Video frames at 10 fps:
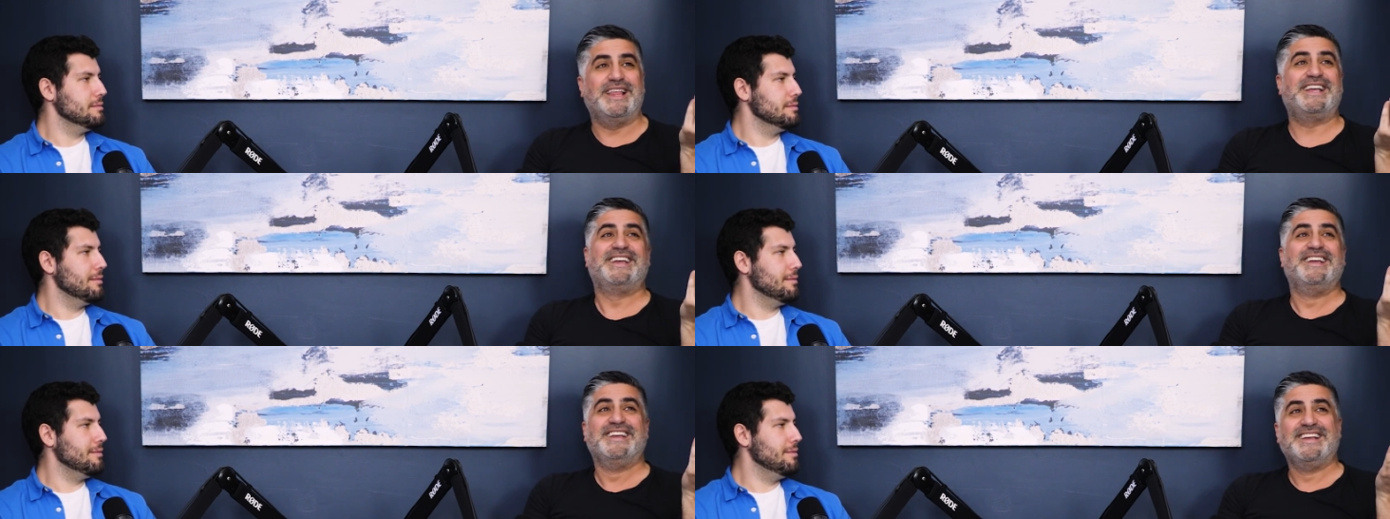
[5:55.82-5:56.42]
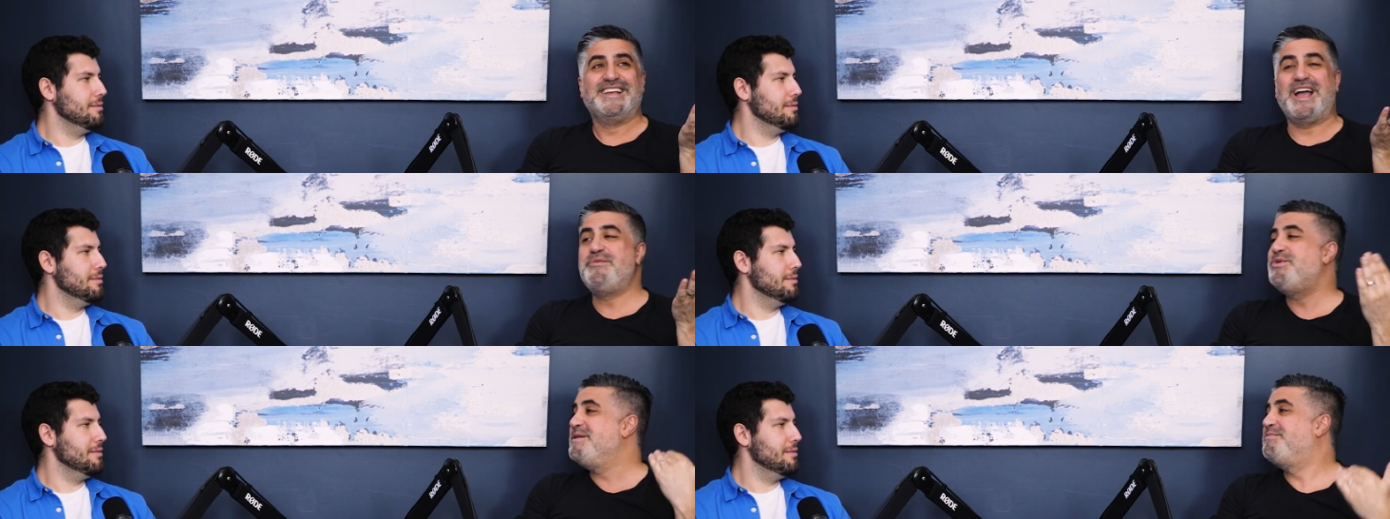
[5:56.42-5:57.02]
Speaker 1: like, I
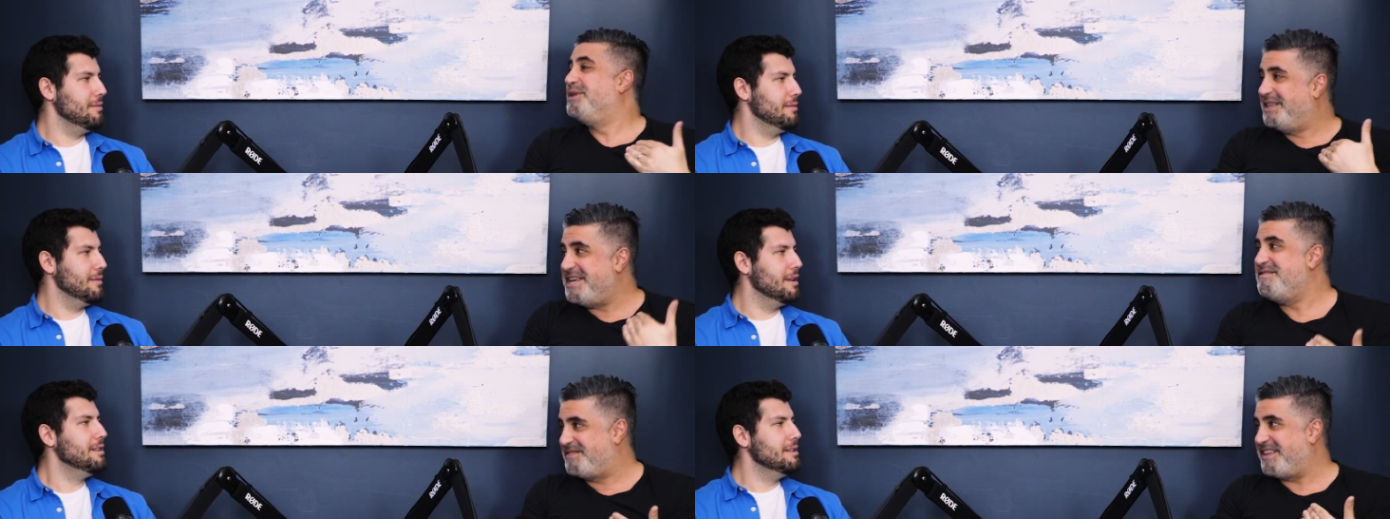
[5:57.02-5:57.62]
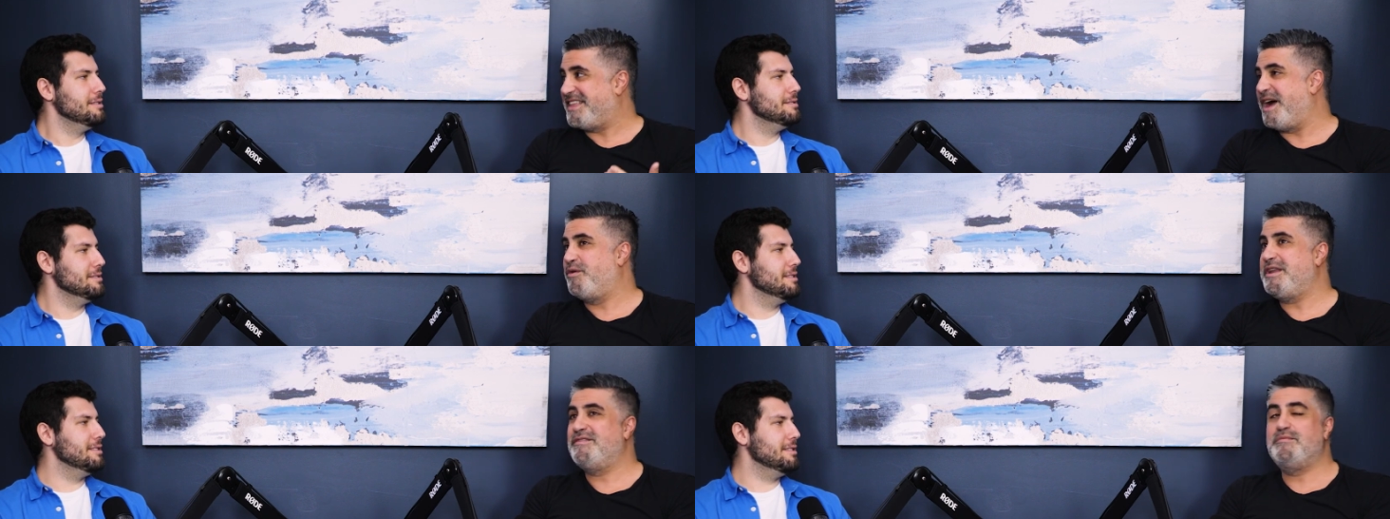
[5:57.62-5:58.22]
wouldn't believe that that
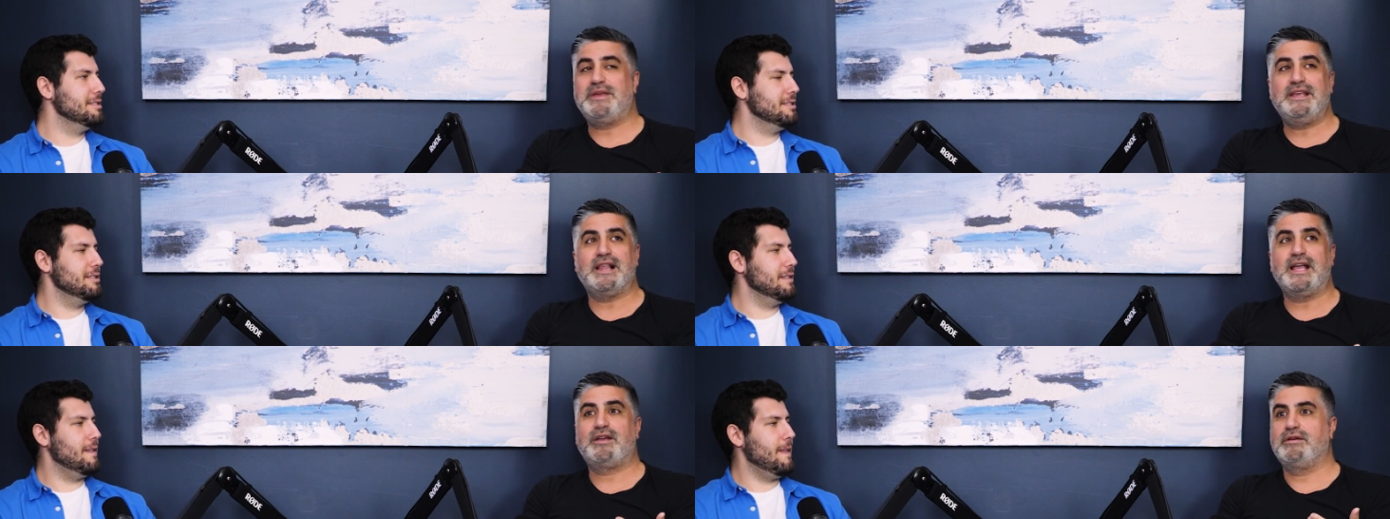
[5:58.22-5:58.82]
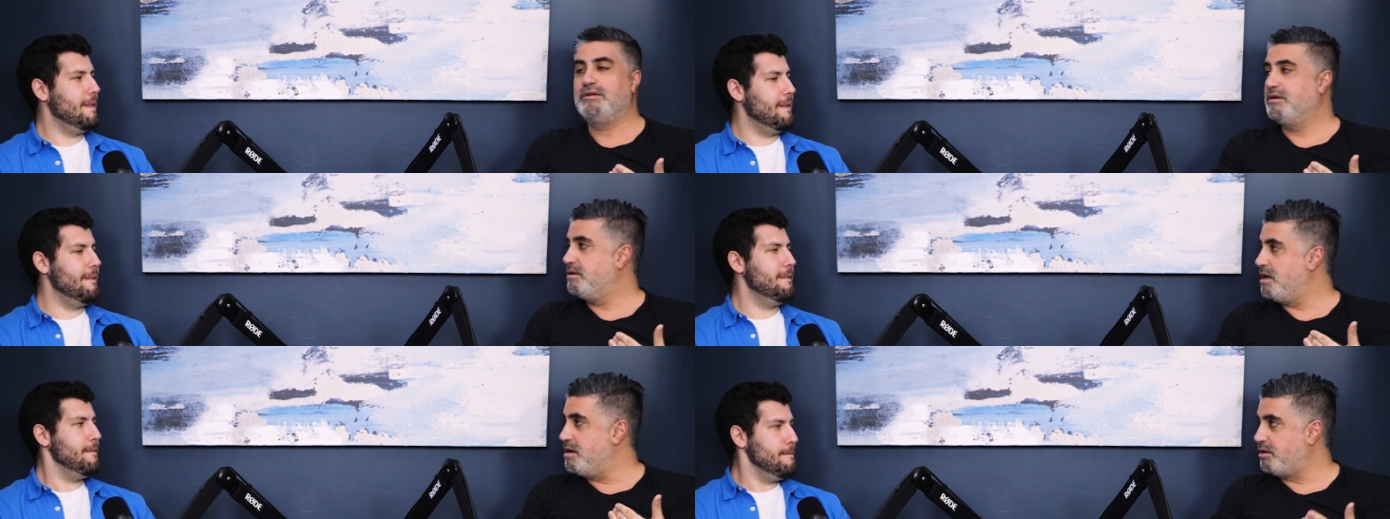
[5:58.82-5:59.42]
would even be like
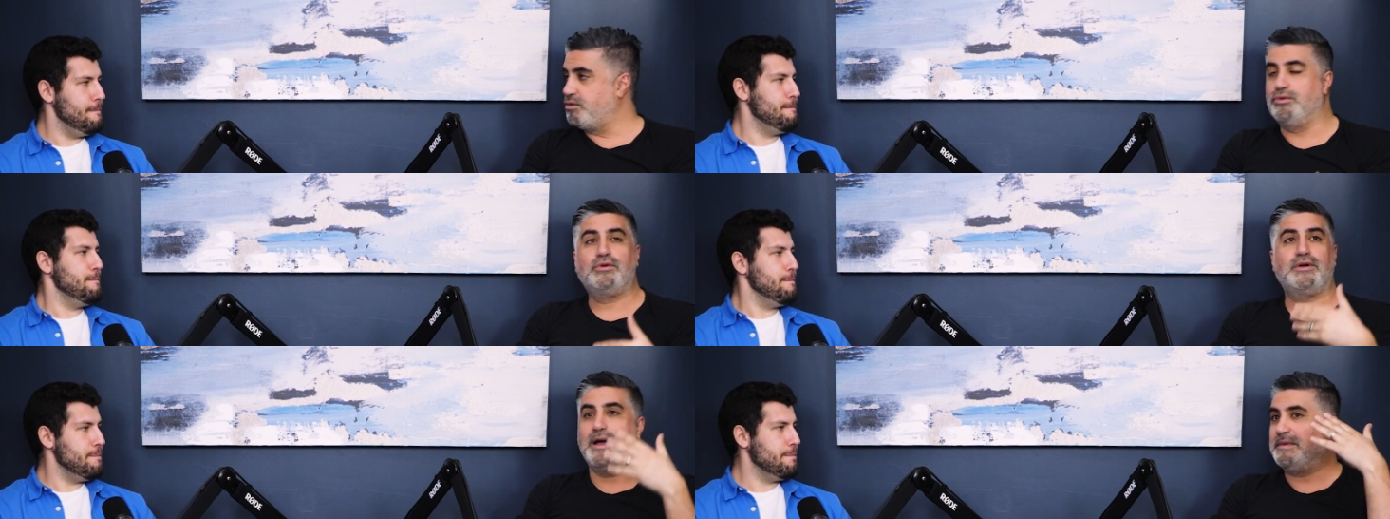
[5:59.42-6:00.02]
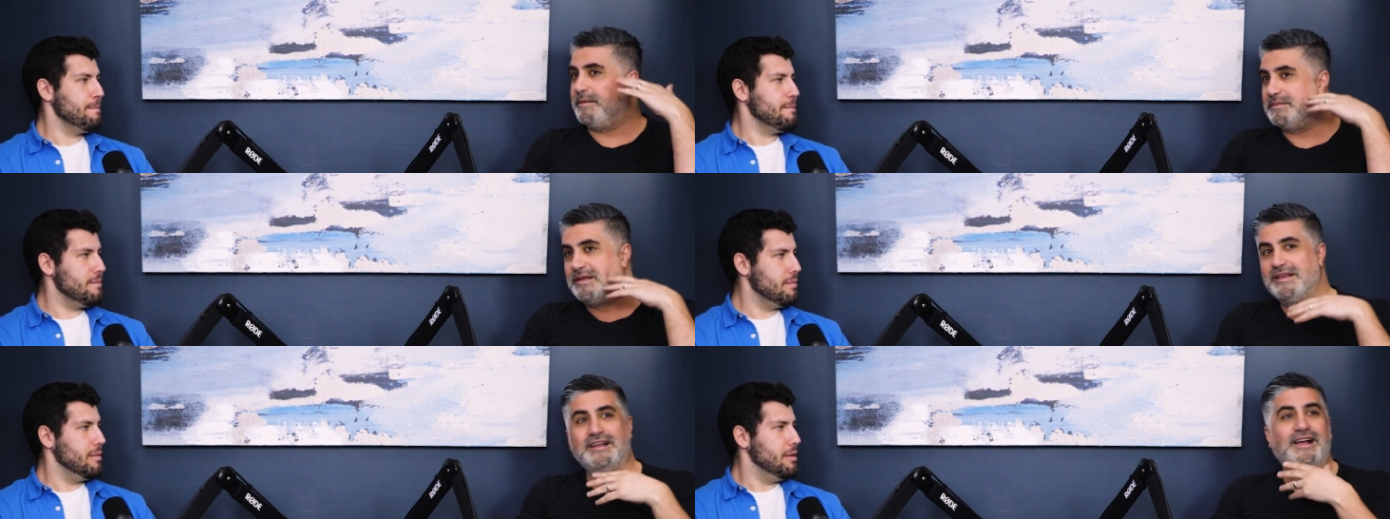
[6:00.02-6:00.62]
cool. I mean, I'm
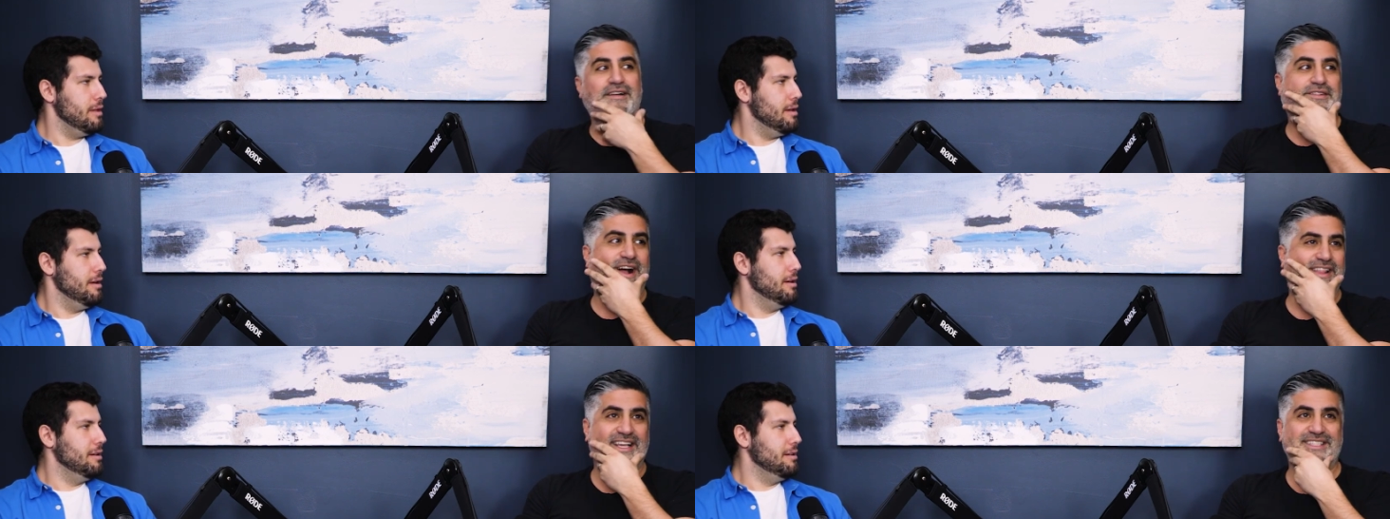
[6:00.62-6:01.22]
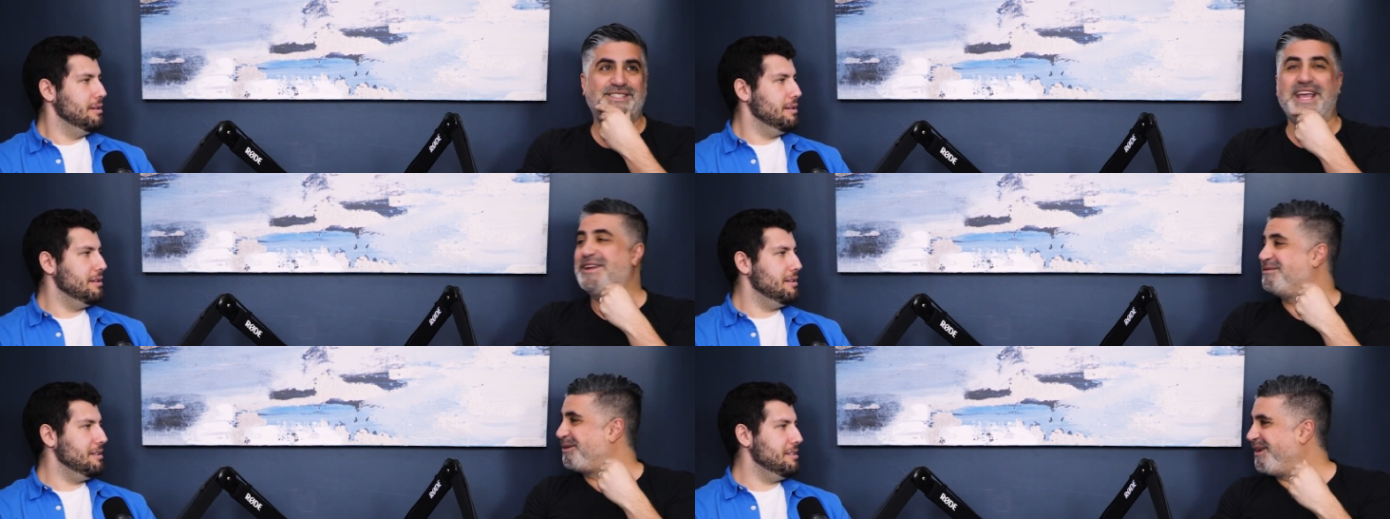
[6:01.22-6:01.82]
I've got like
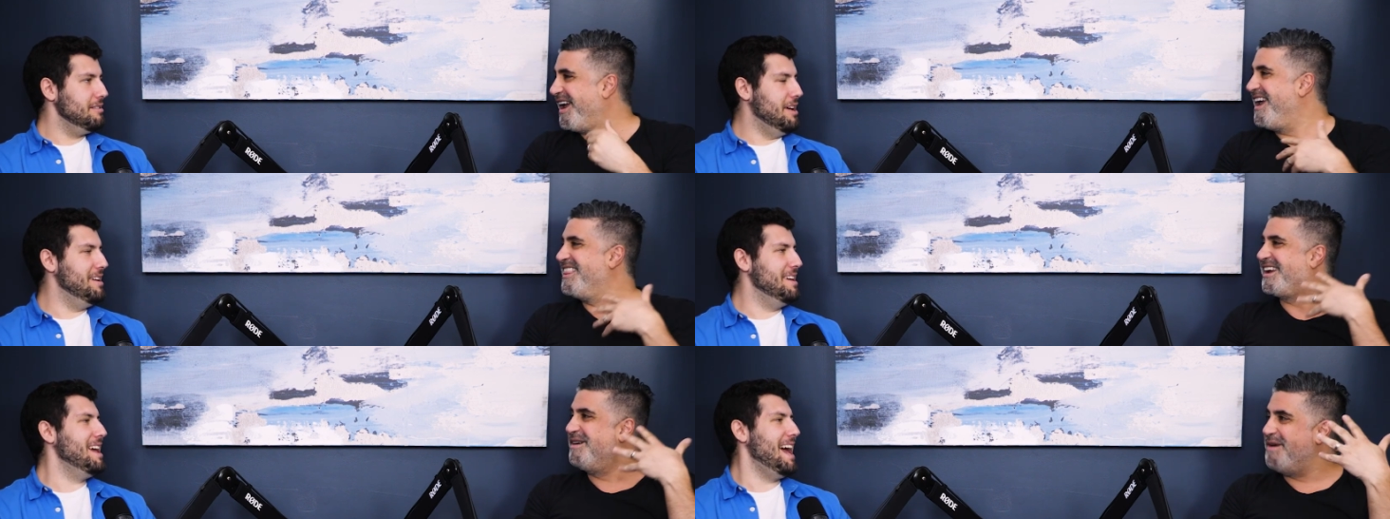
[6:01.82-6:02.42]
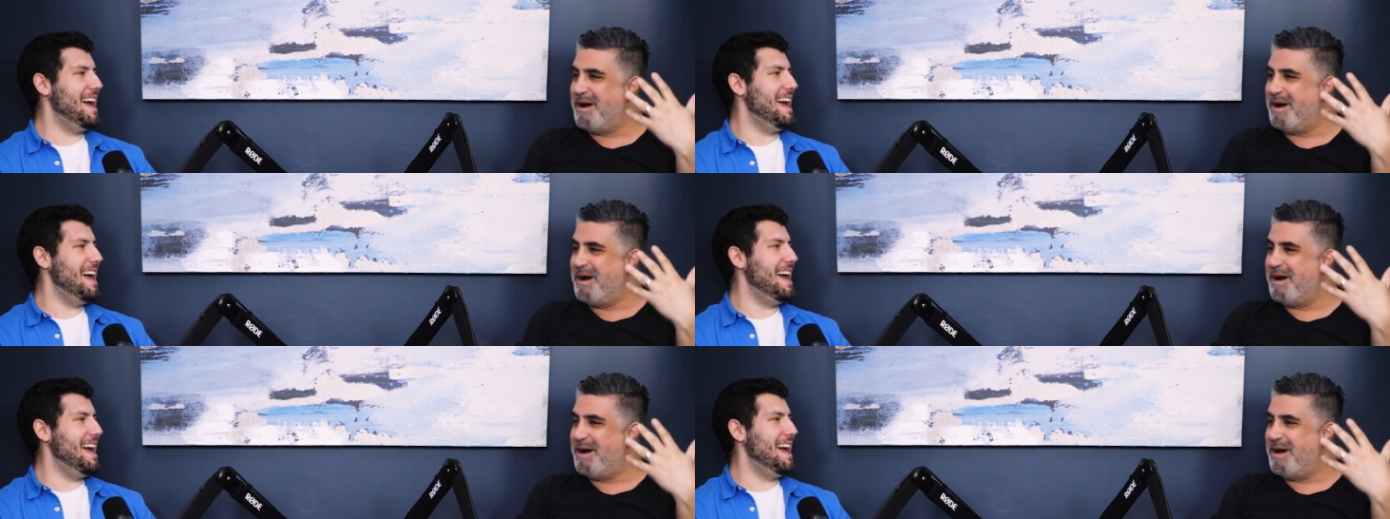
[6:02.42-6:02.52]
shade of gray, like I've,